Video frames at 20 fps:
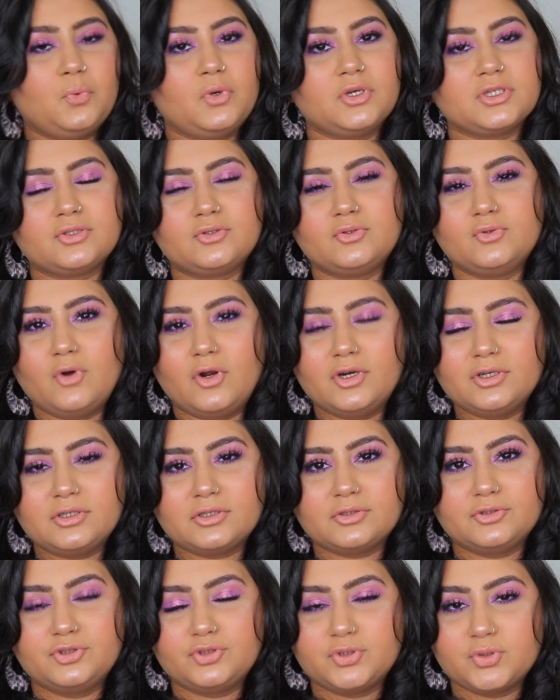was
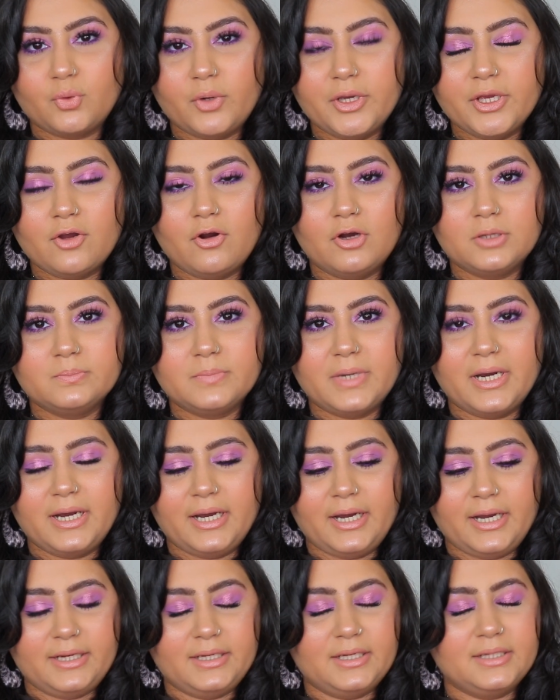not showing on my
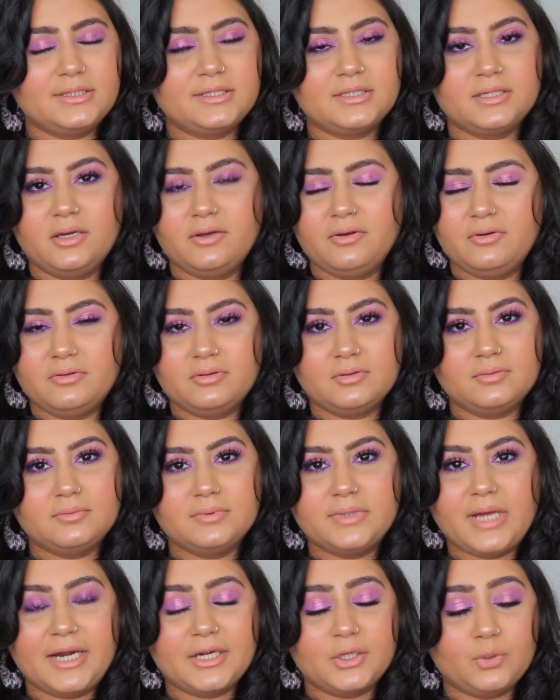eyelids
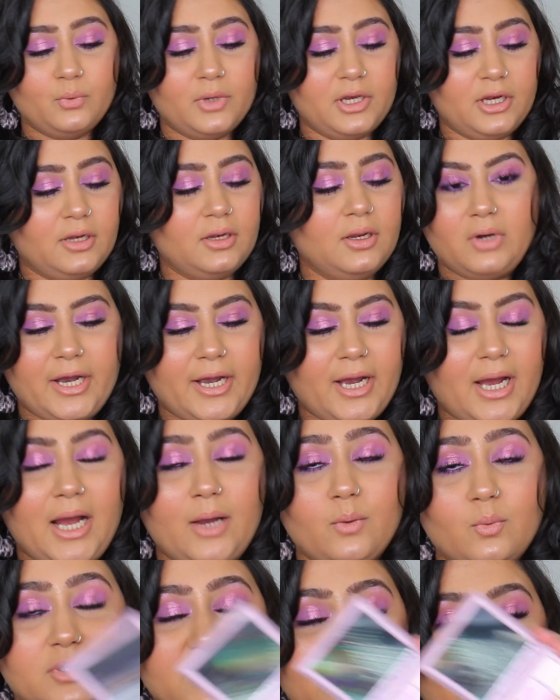that well.
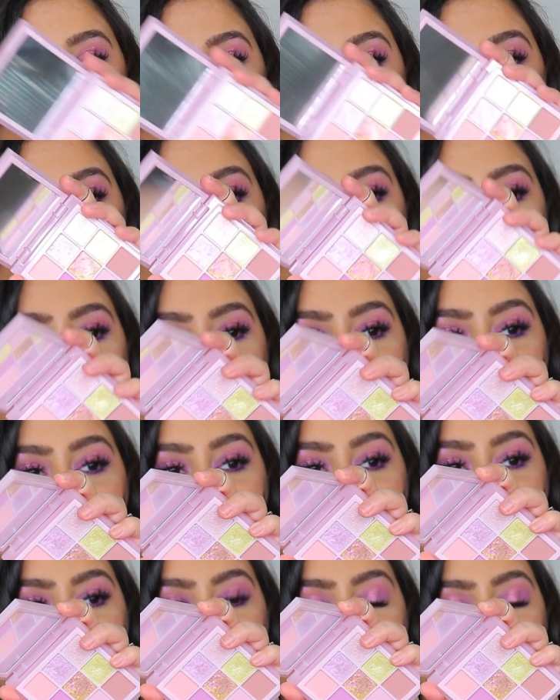I was actually very
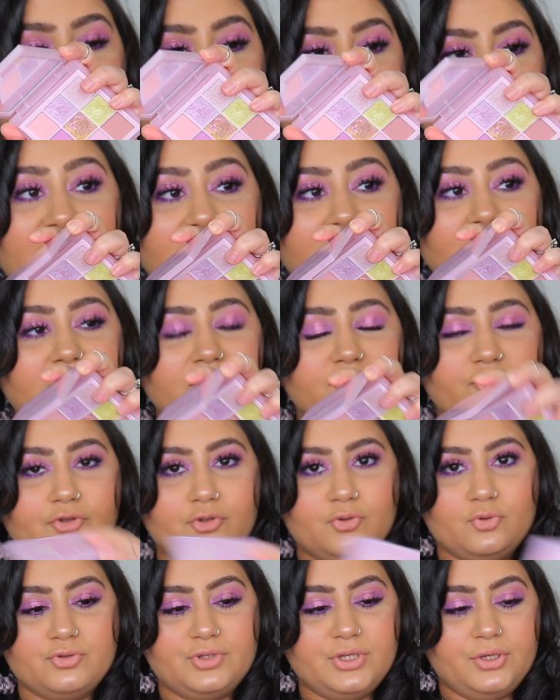eager to
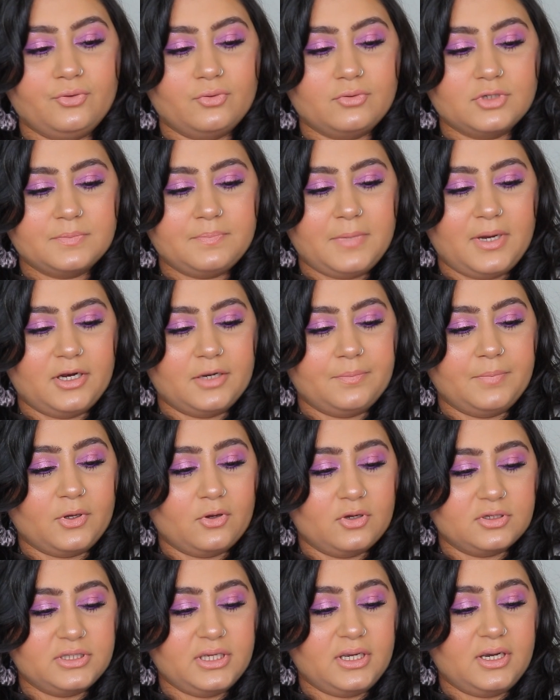use the rose palette
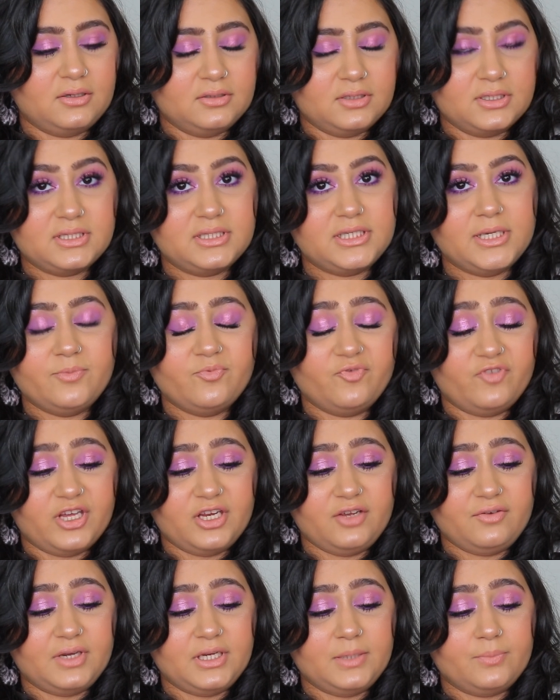because the colors seem
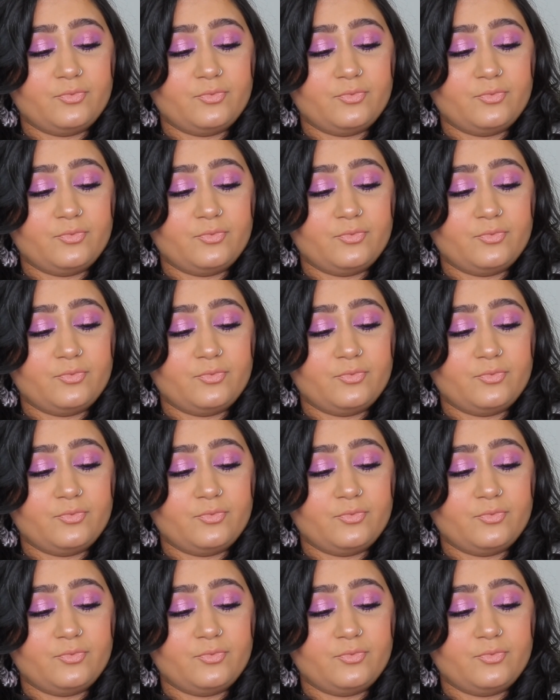very